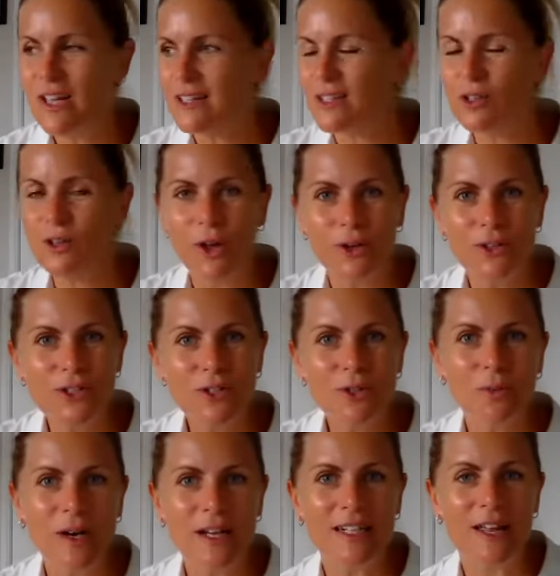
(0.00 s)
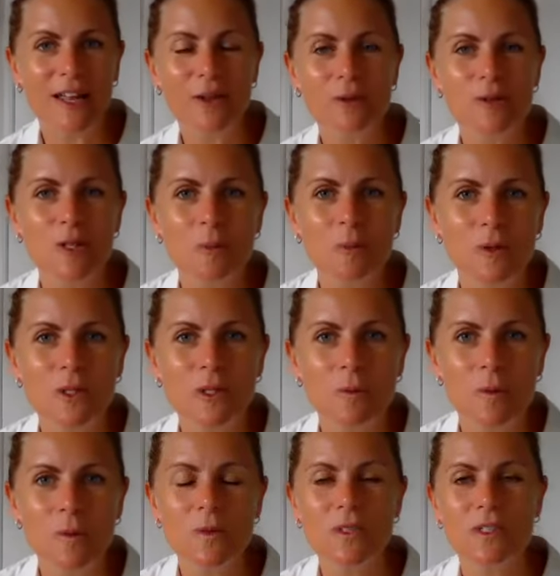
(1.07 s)
as close to one another as
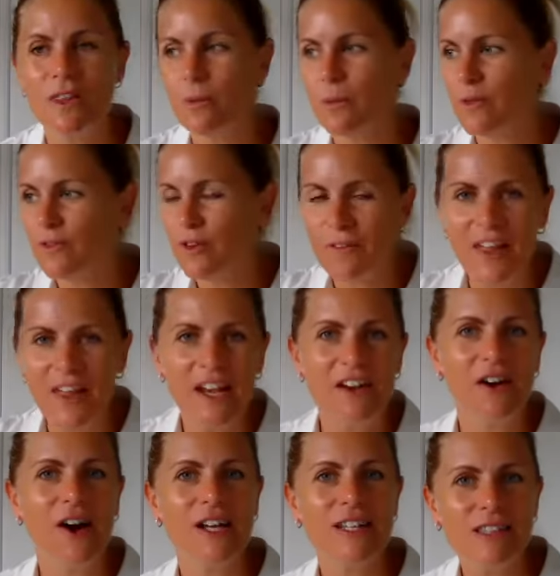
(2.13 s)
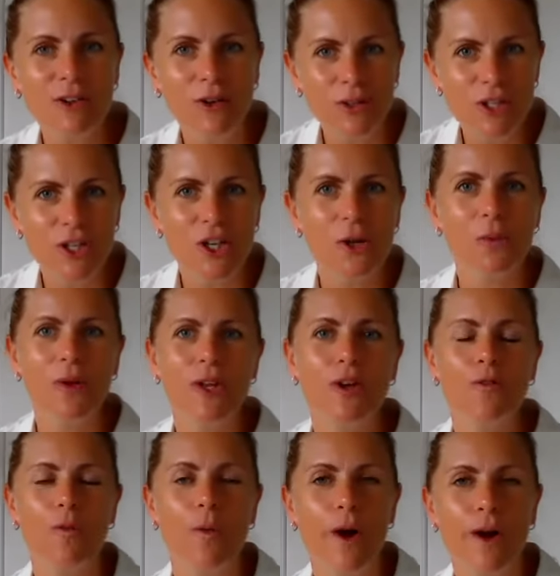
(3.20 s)
possible so that we've got that nice continuity
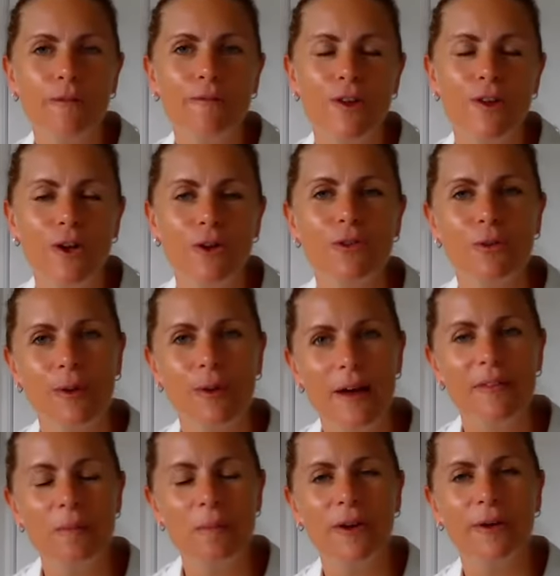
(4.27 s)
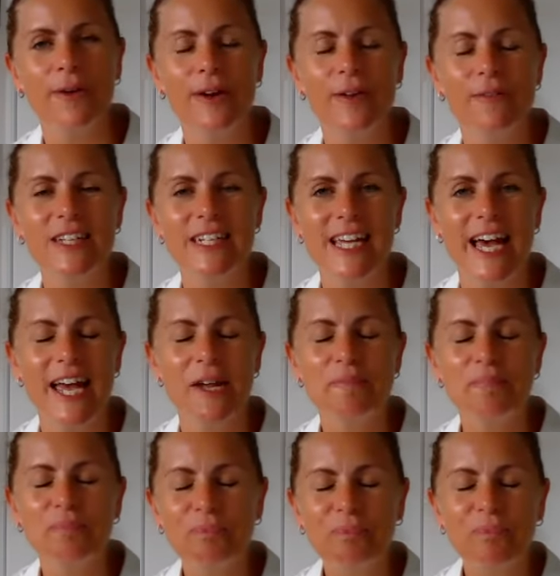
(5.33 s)
of work for you throughout the period of the day.
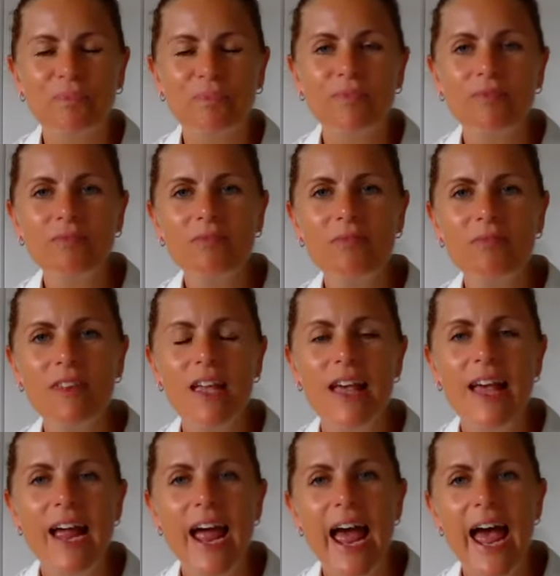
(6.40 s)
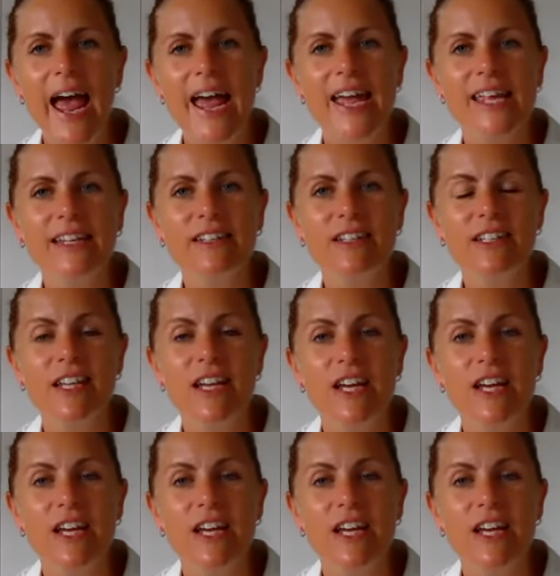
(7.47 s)
And